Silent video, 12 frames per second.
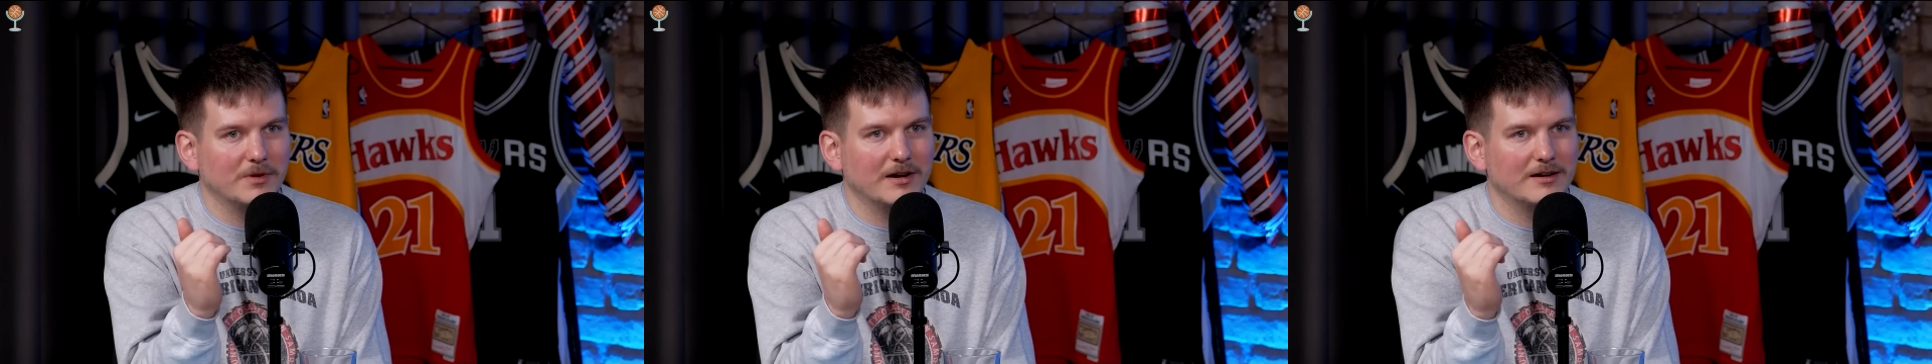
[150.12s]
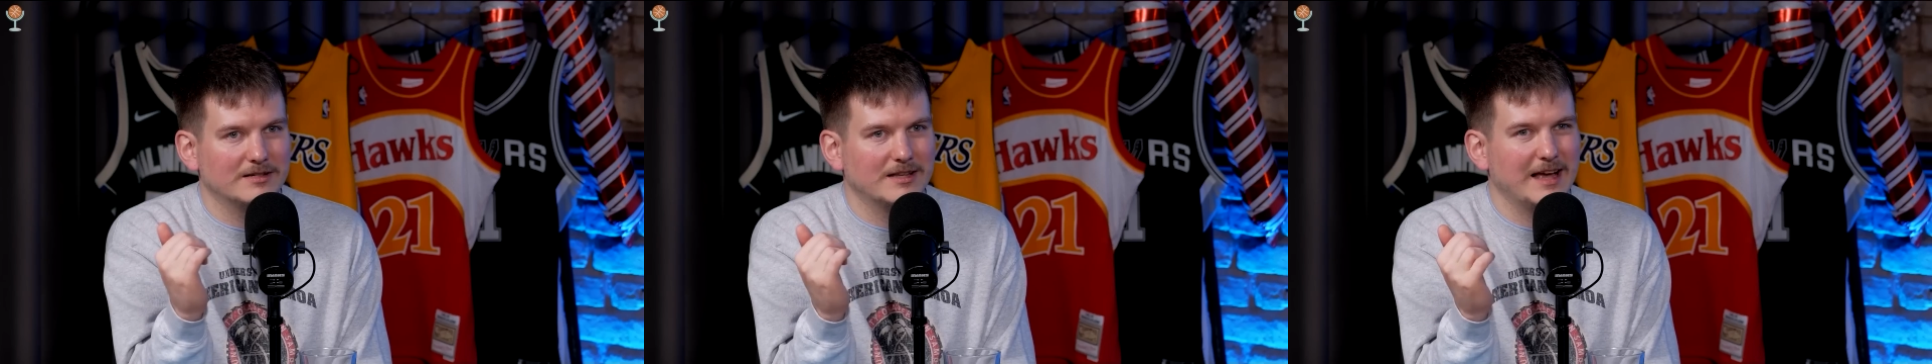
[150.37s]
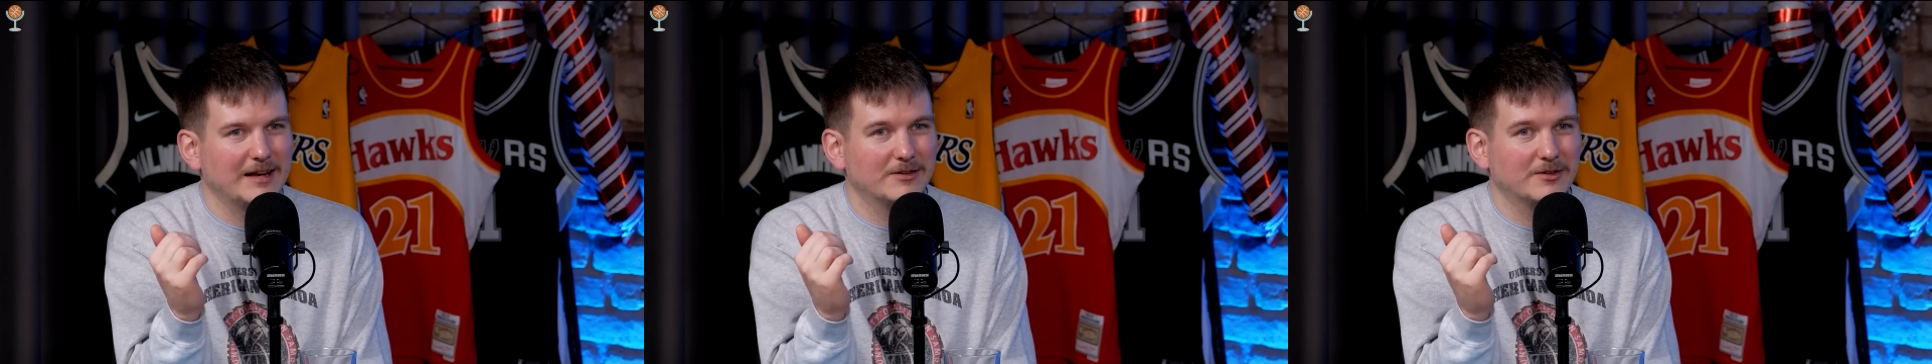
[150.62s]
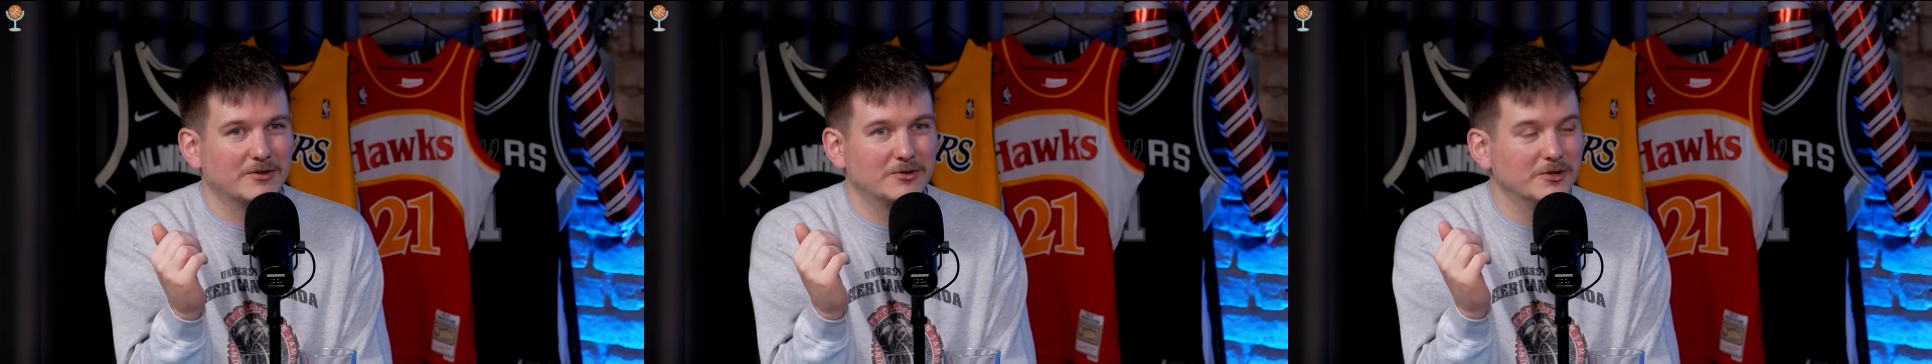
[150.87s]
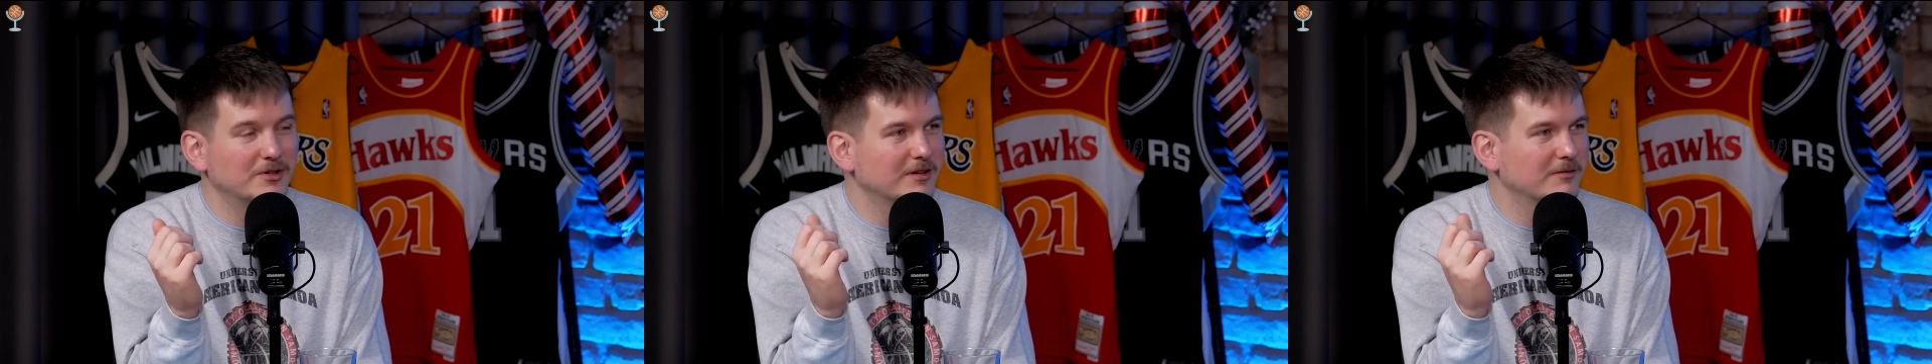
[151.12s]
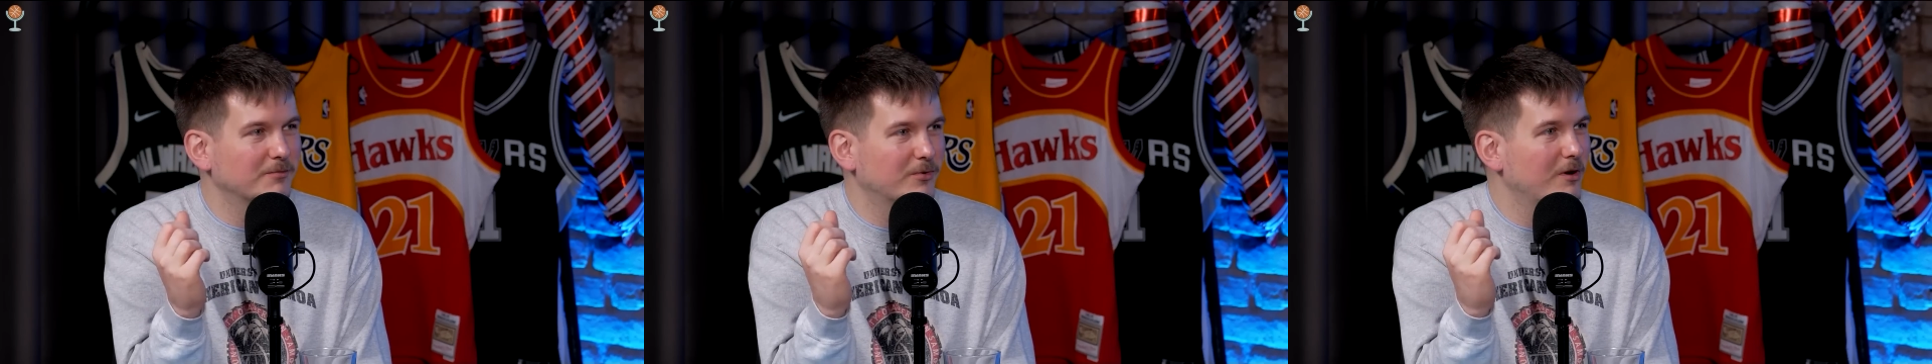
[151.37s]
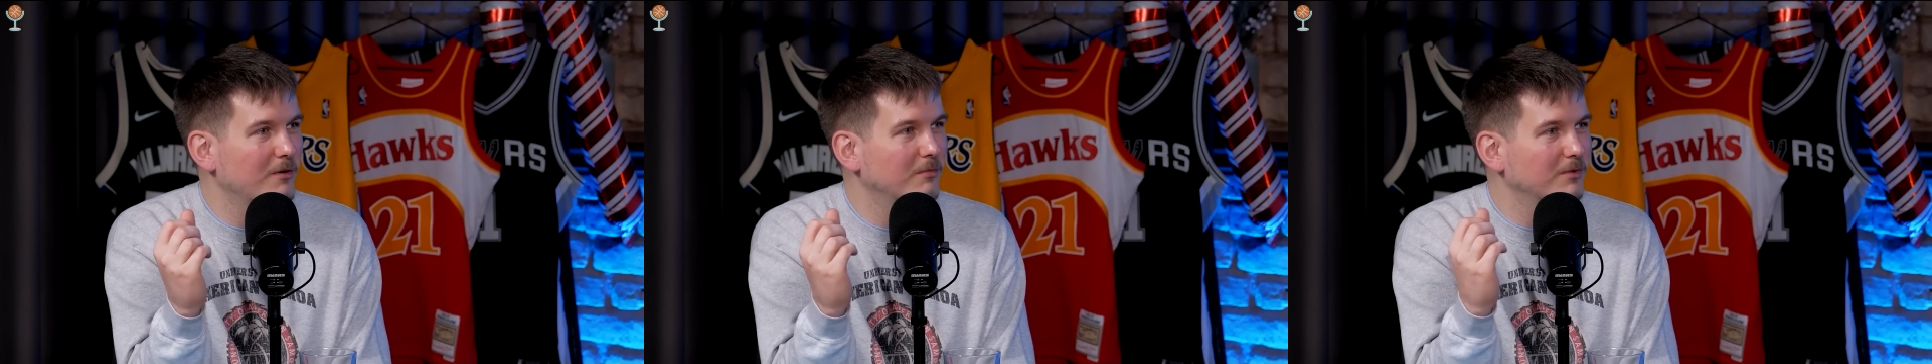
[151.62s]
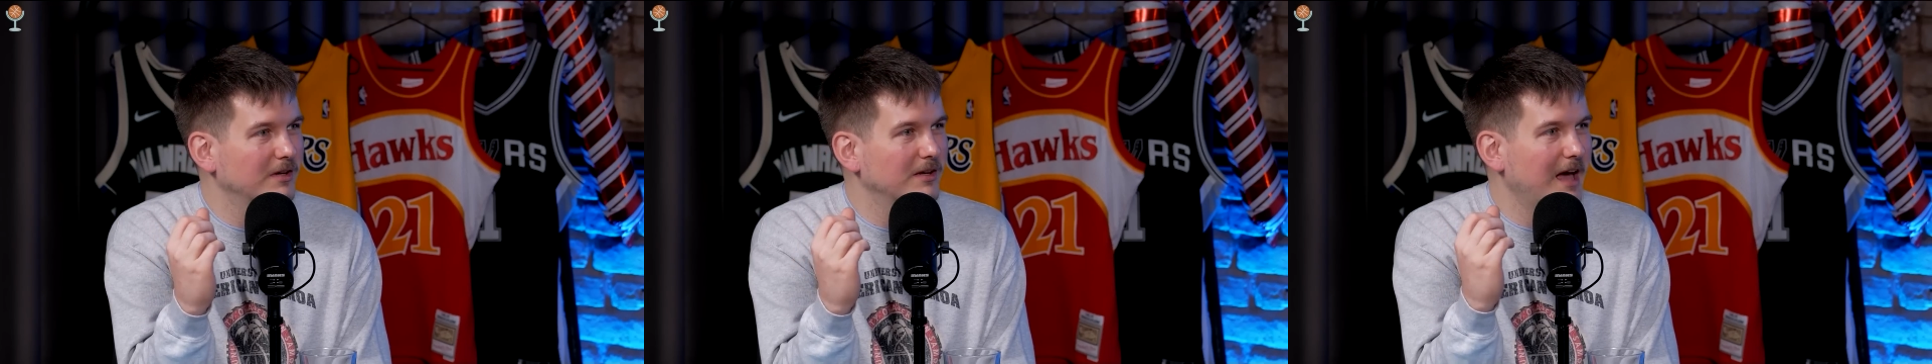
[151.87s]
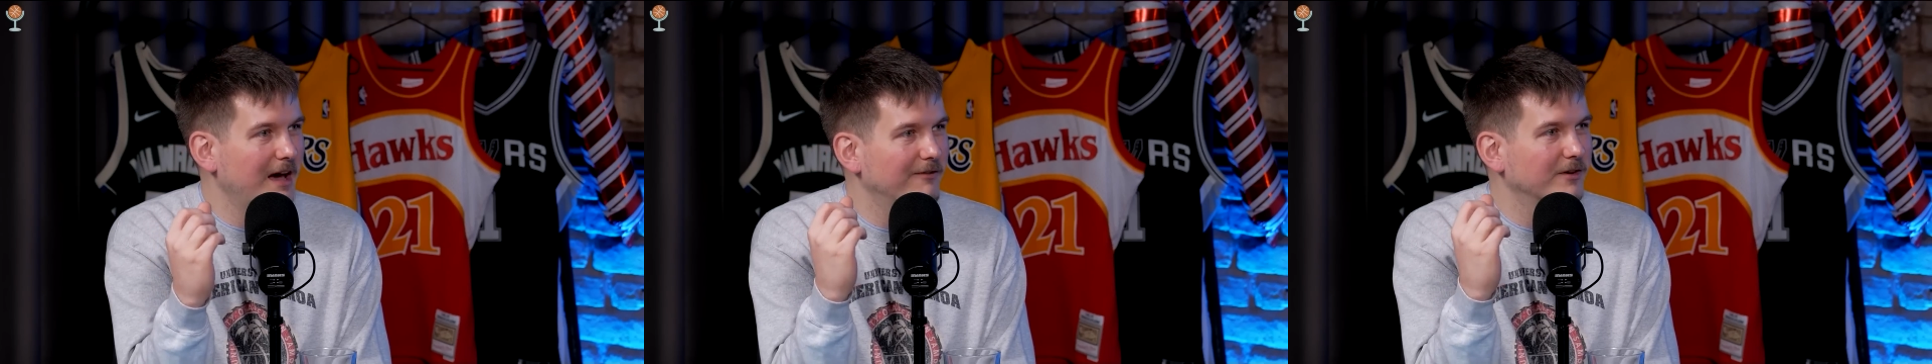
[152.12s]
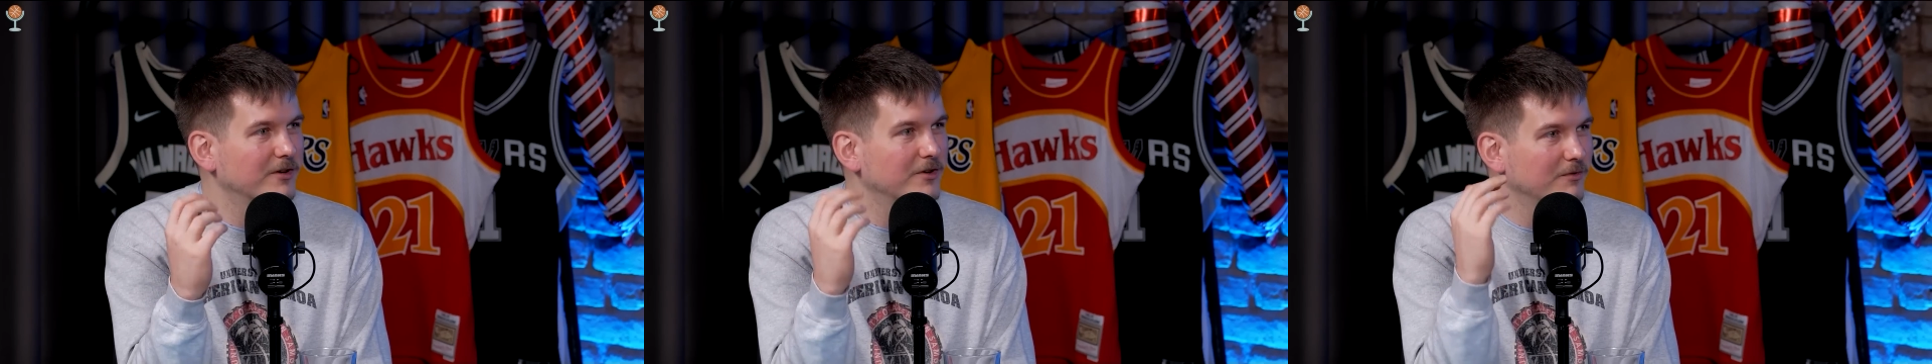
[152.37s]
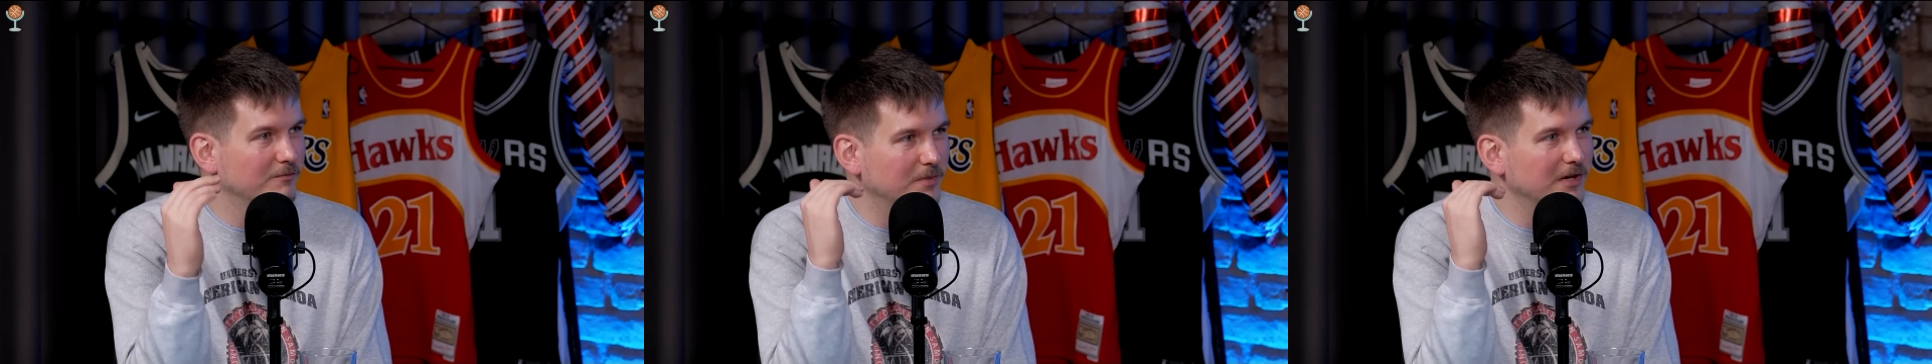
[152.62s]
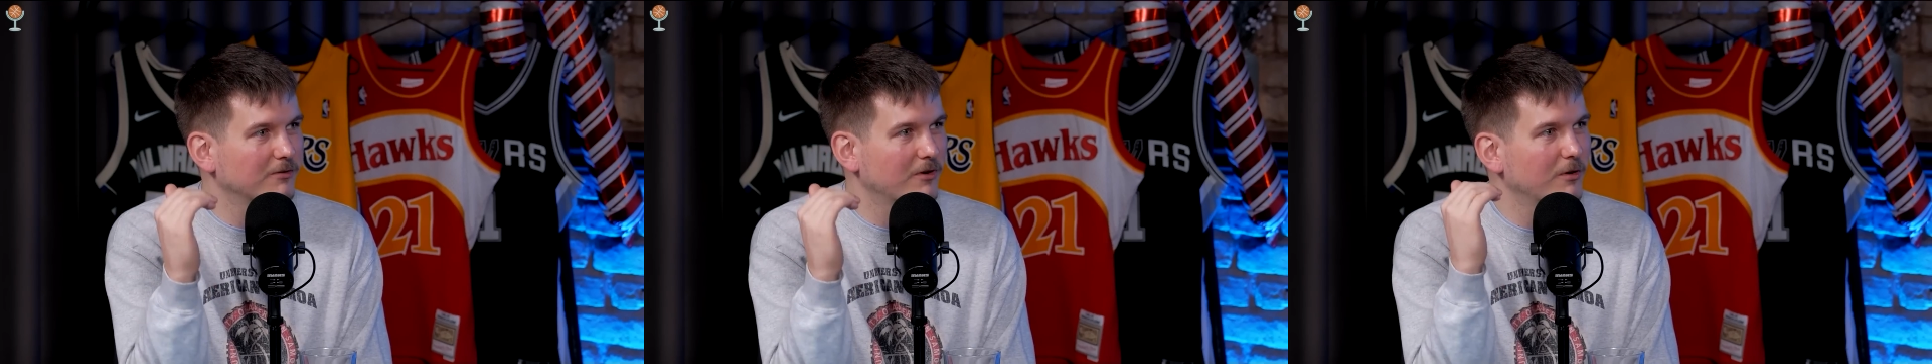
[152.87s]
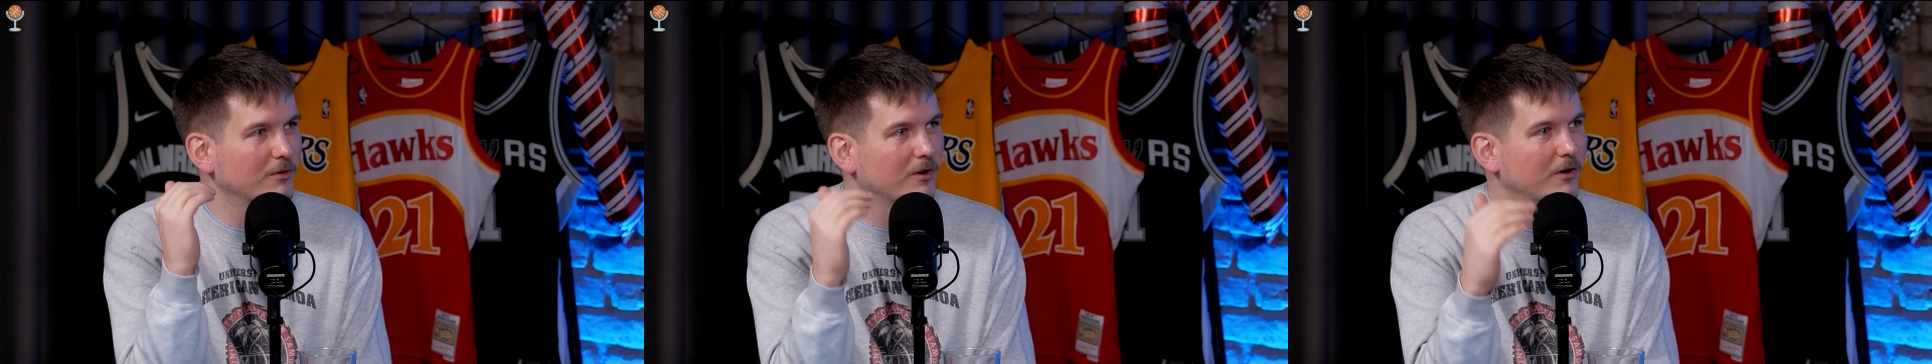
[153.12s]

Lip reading: players that couldn't probably have a big role